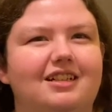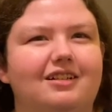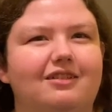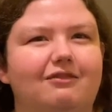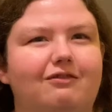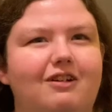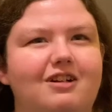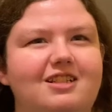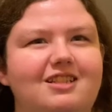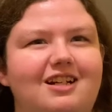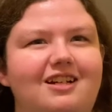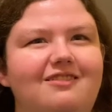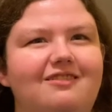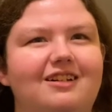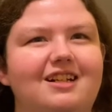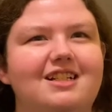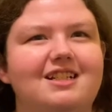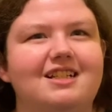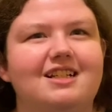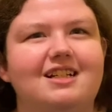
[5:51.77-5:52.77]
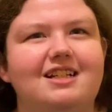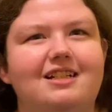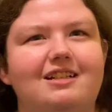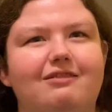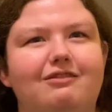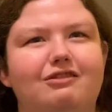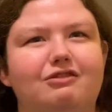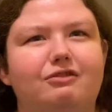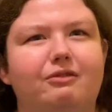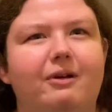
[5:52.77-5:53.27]
For some reason,
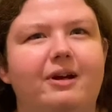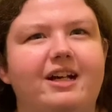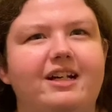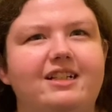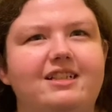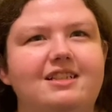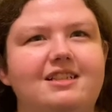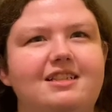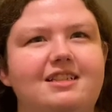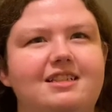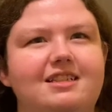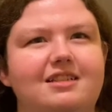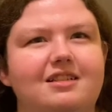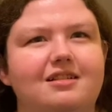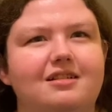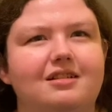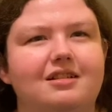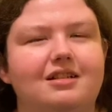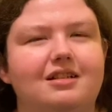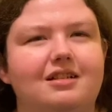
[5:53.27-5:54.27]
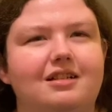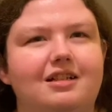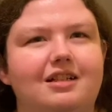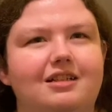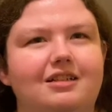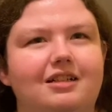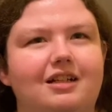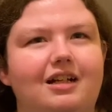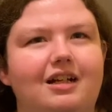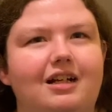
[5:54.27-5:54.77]
twins
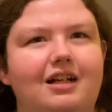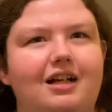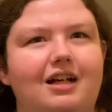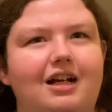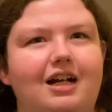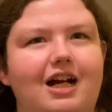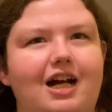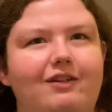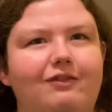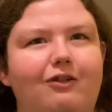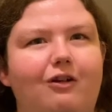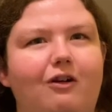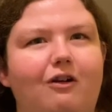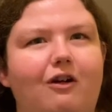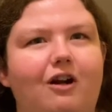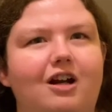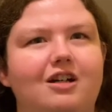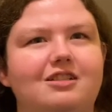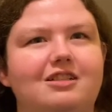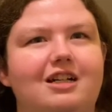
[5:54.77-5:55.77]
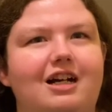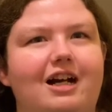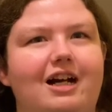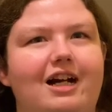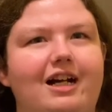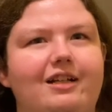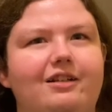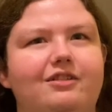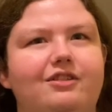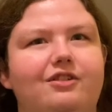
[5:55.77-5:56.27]
have a hard
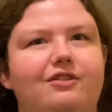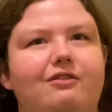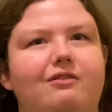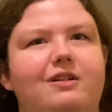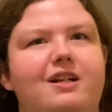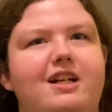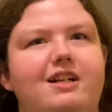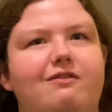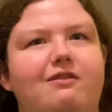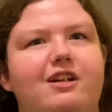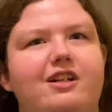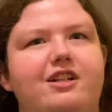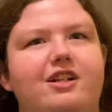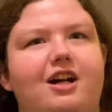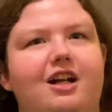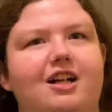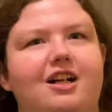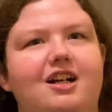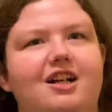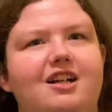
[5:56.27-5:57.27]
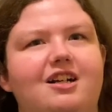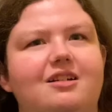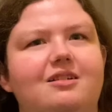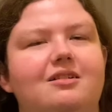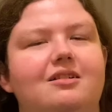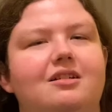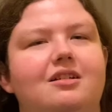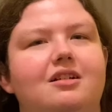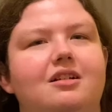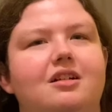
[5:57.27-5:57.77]
time doing readings for each other
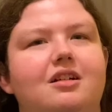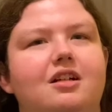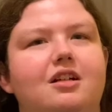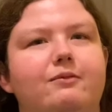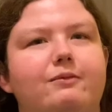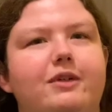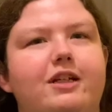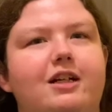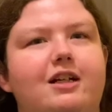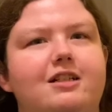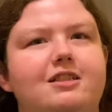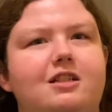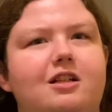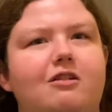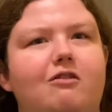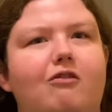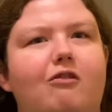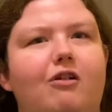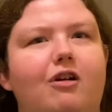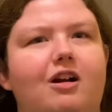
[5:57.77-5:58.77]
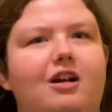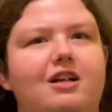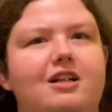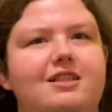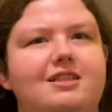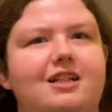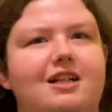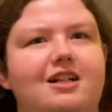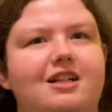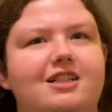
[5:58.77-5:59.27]
because their auras
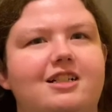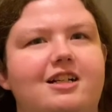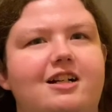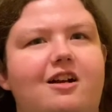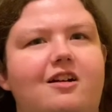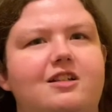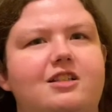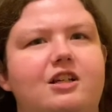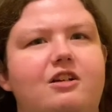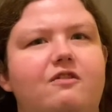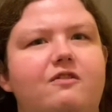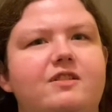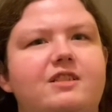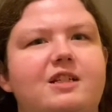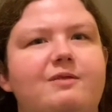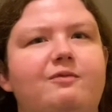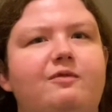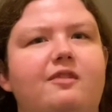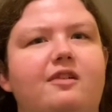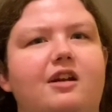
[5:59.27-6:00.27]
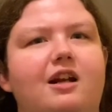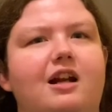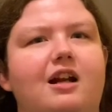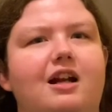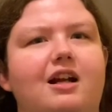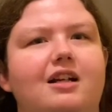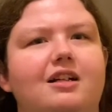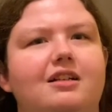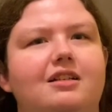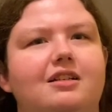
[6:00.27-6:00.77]
and energy are so
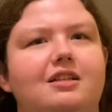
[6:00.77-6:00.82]
similar.